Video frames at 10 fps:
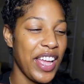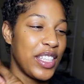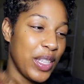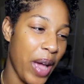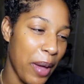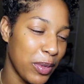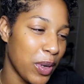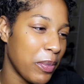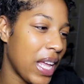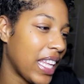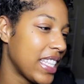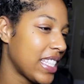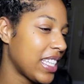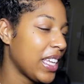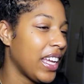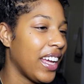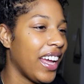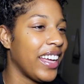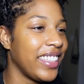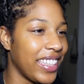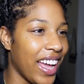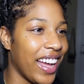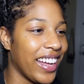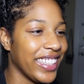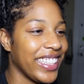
see what happens when i'm not lazy yeah